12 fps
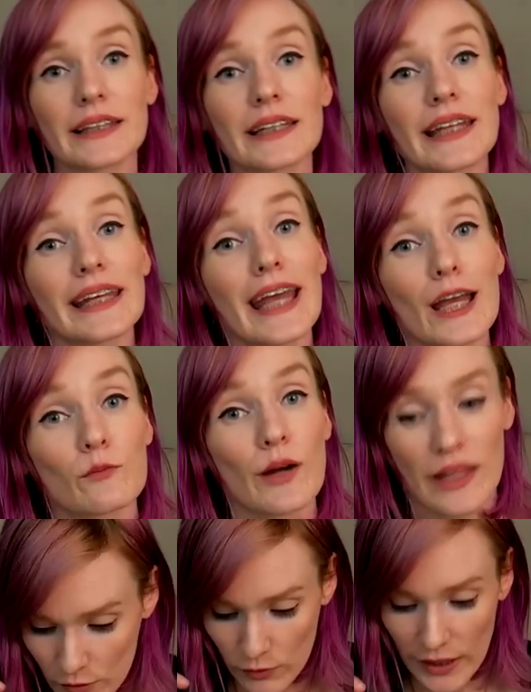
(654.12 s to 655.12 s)
that they came
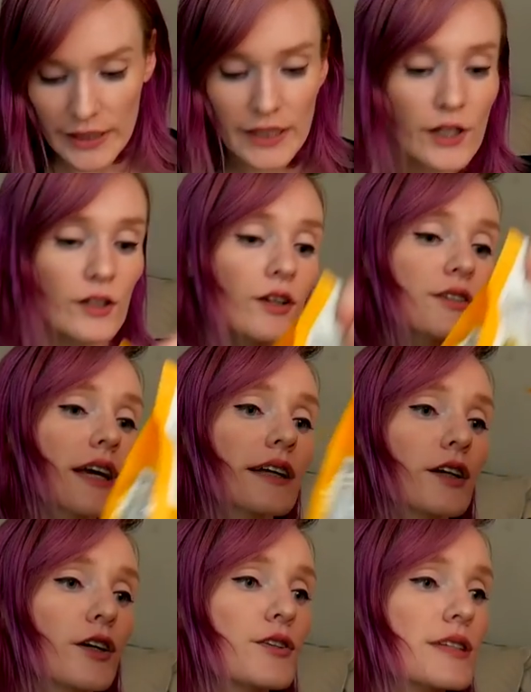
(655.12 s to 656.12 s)
with. Right here, it looks like
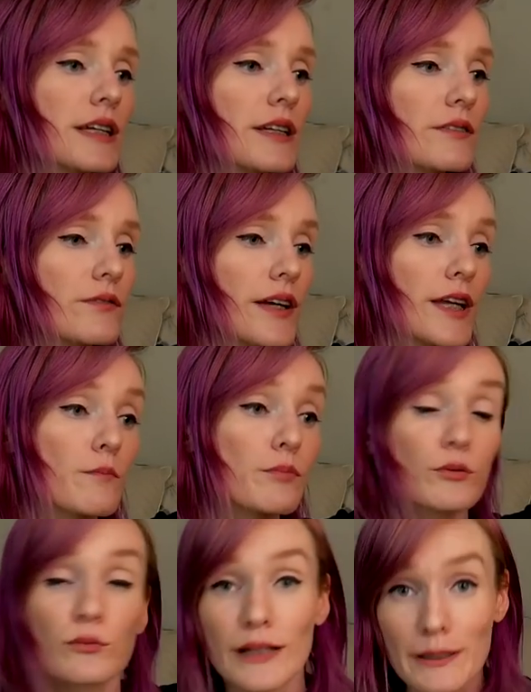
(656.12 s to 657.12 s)
they're using Vita
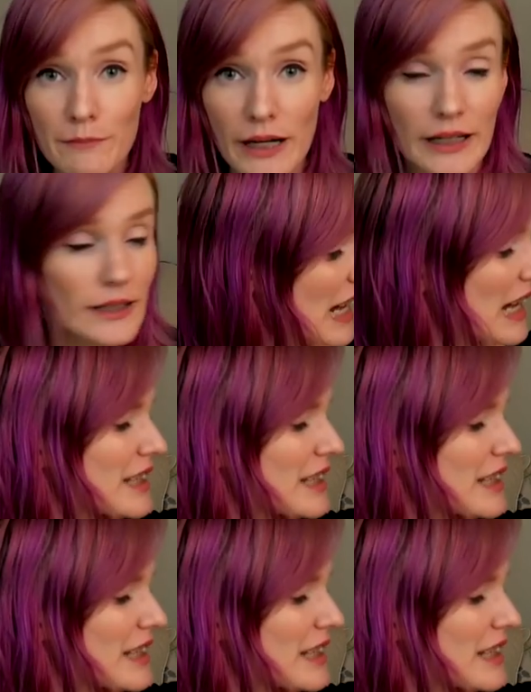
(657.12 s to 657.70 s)
Prima.